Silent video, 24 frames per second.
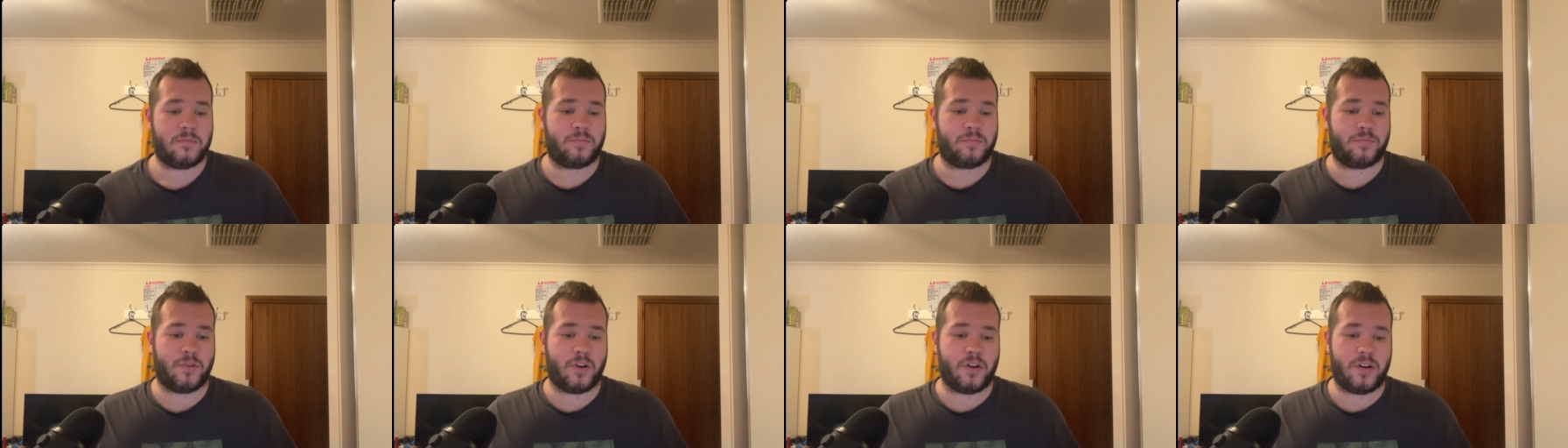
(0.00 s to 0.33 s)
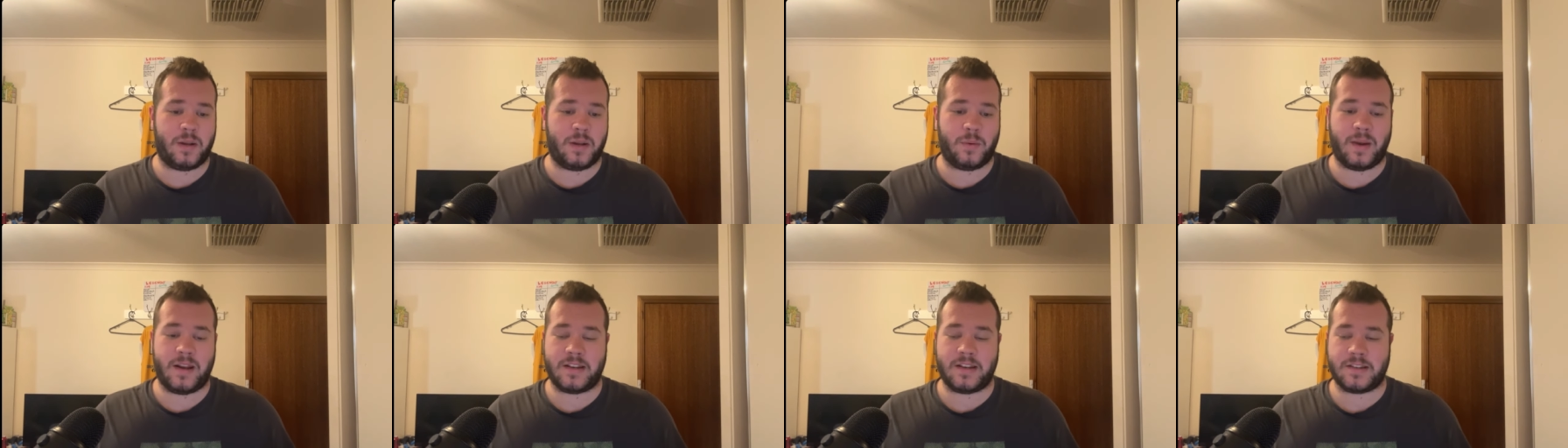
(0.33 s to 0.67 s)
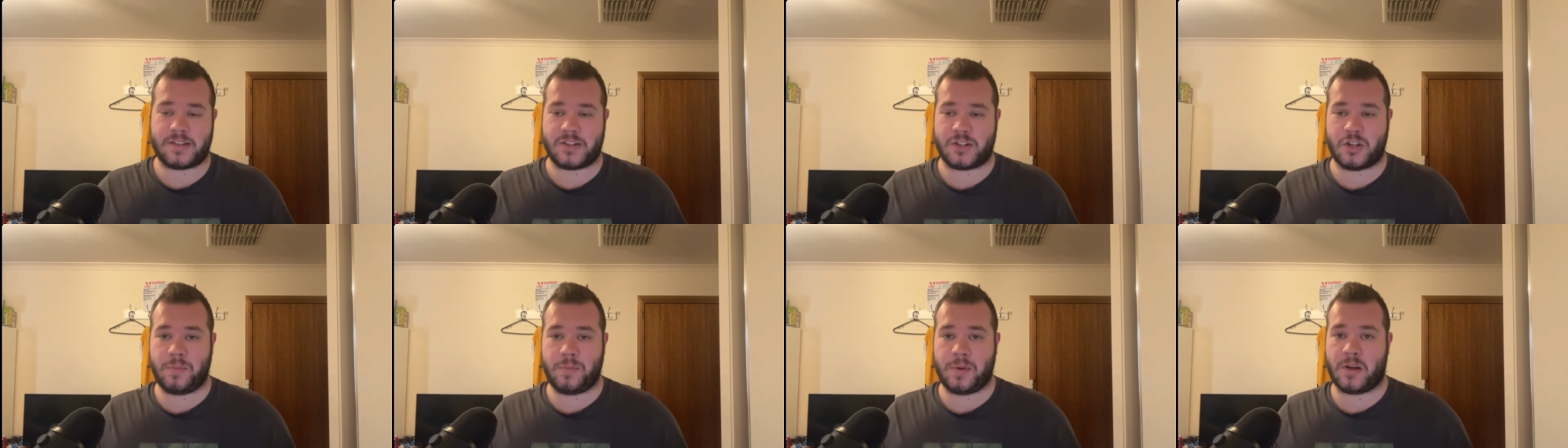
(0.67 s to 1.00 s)
Brodie went
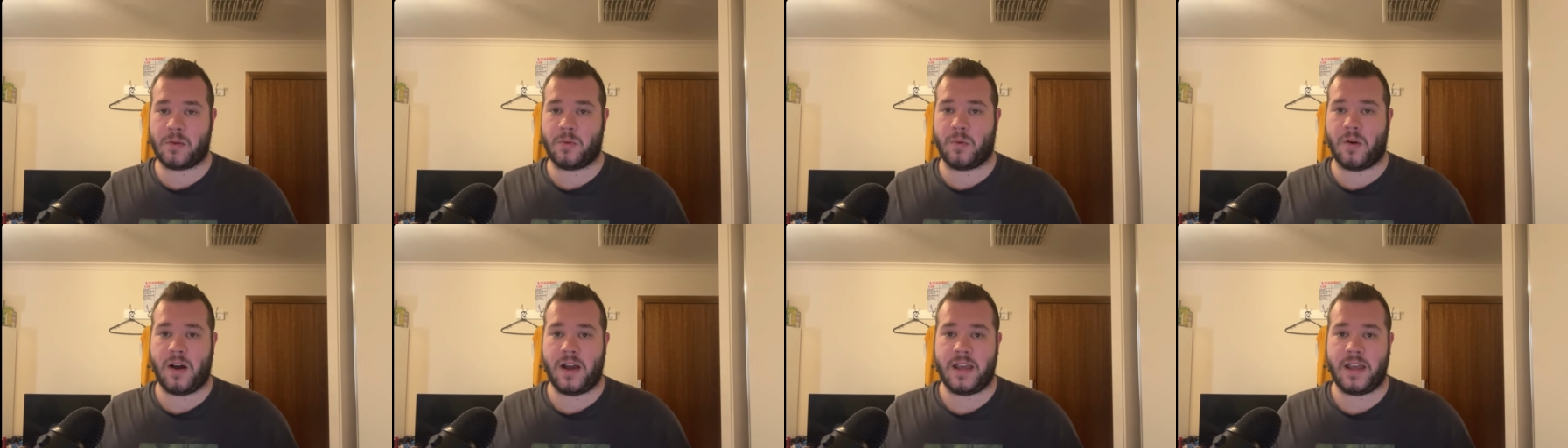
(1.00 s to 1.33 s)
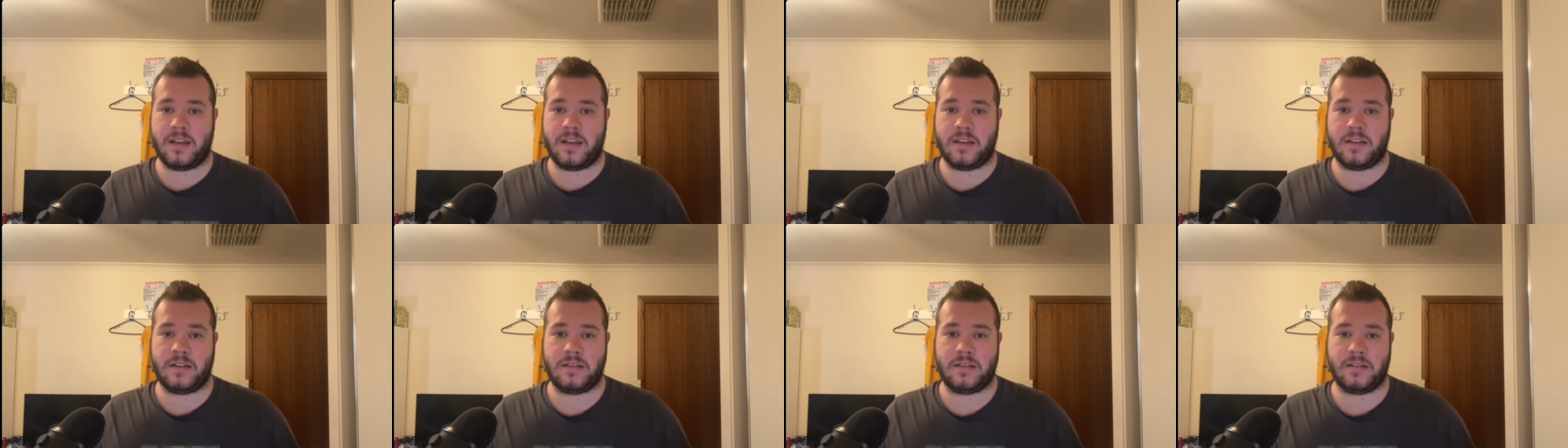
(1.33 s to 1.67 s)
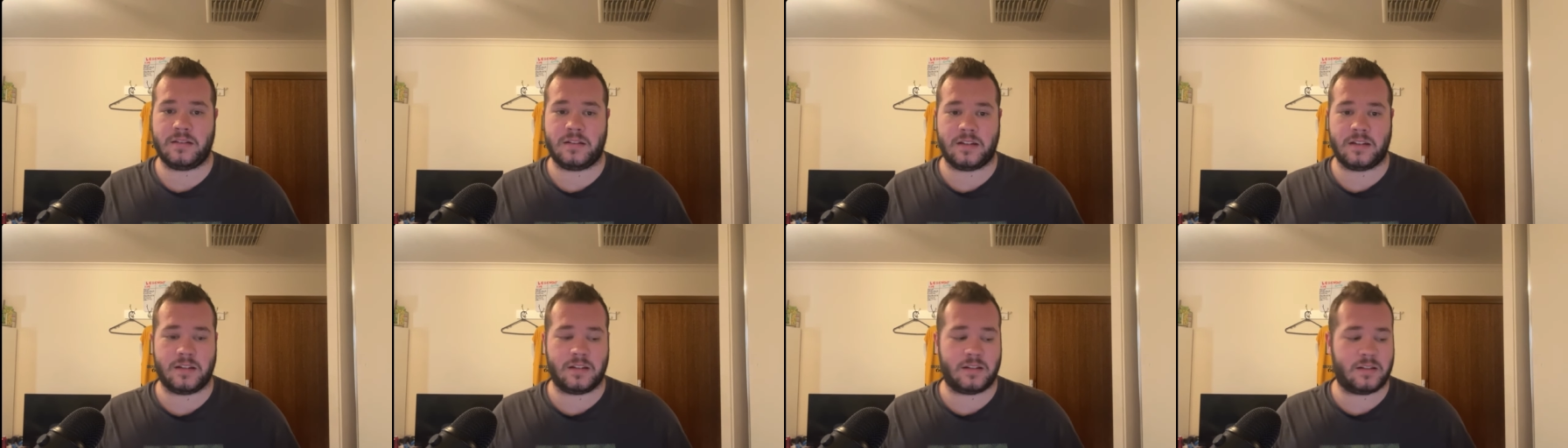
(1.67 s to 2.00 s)
super quiet, and